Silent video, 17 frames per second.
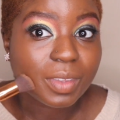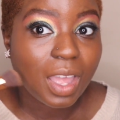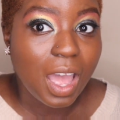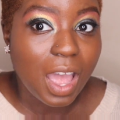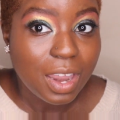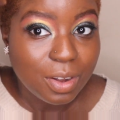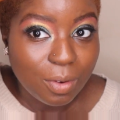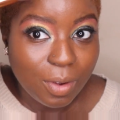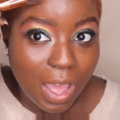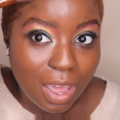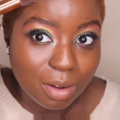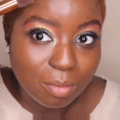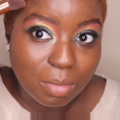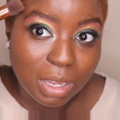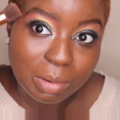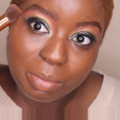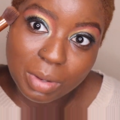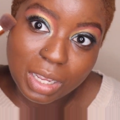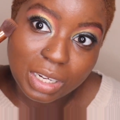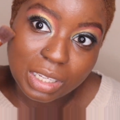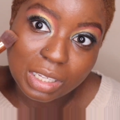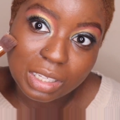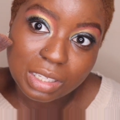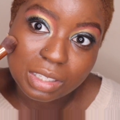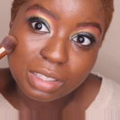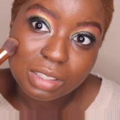I know how to make
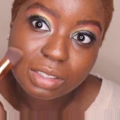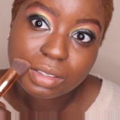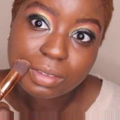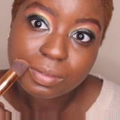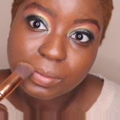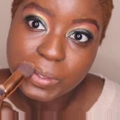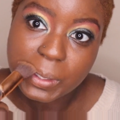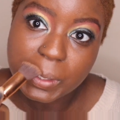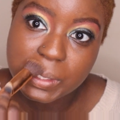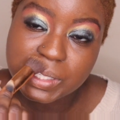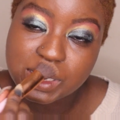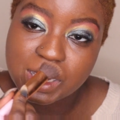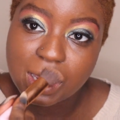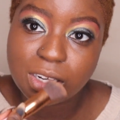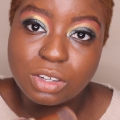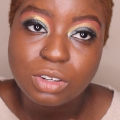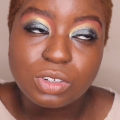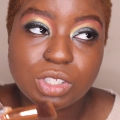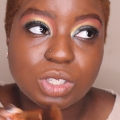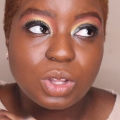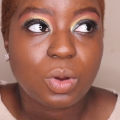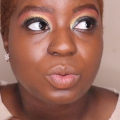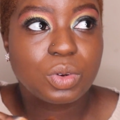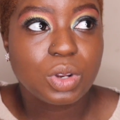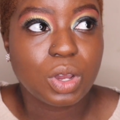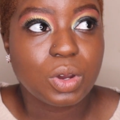money. is letting your
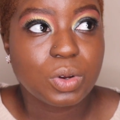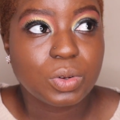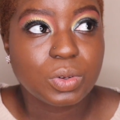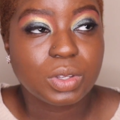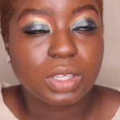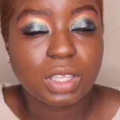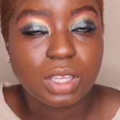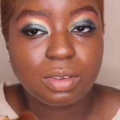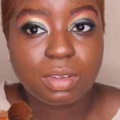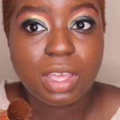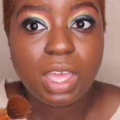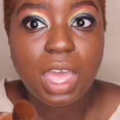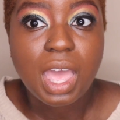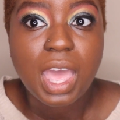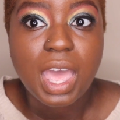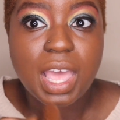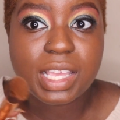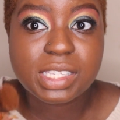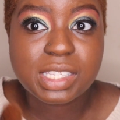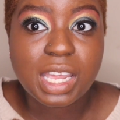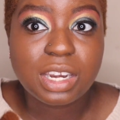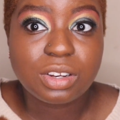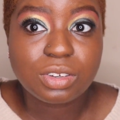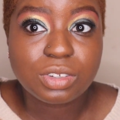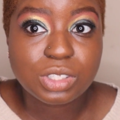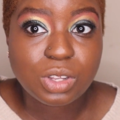soul know, get, it's
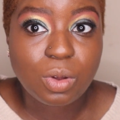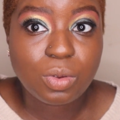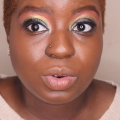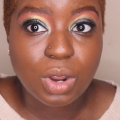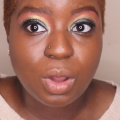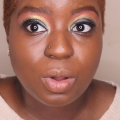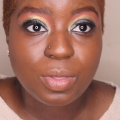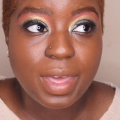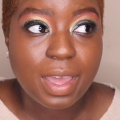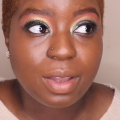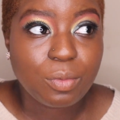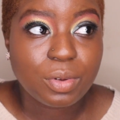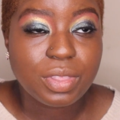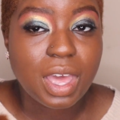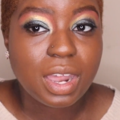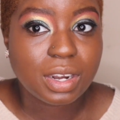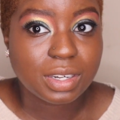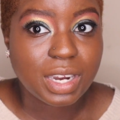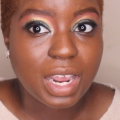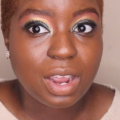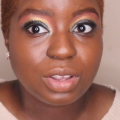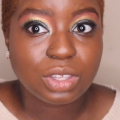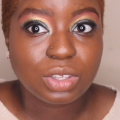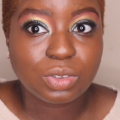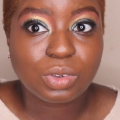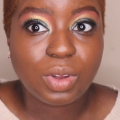letting your soul know that without a
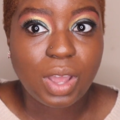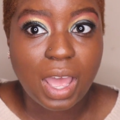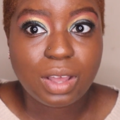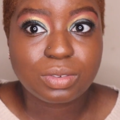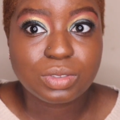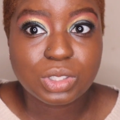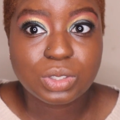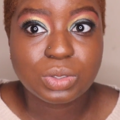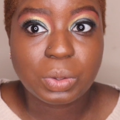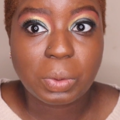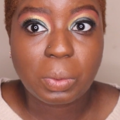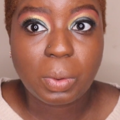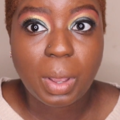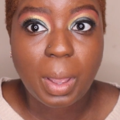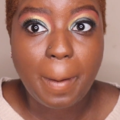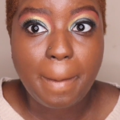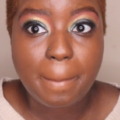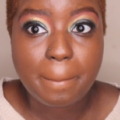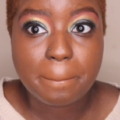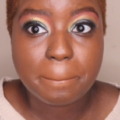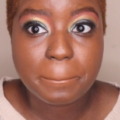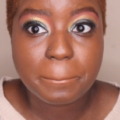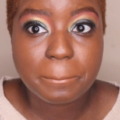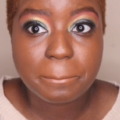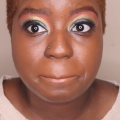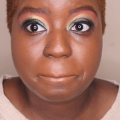doubt, you know how to
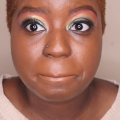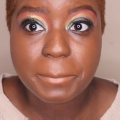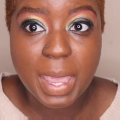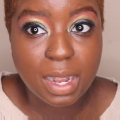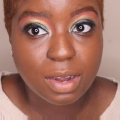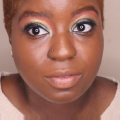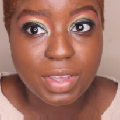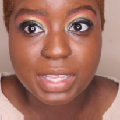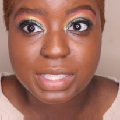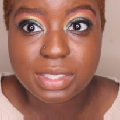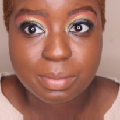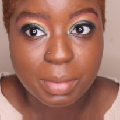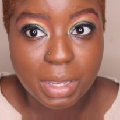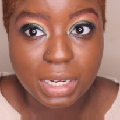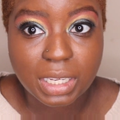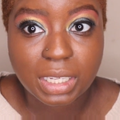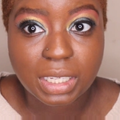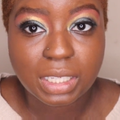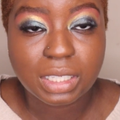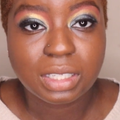manifest money.